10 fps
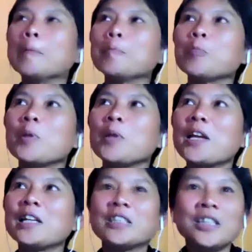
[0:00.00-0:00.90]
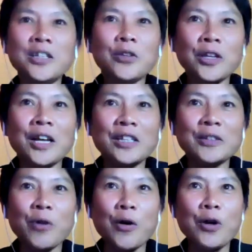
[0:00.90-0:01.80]
And I certainly think
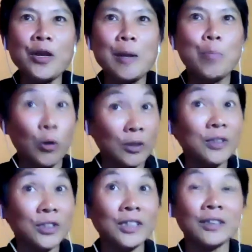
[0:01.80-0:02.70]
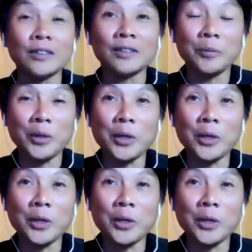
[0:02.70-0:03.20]
that's a very important skill,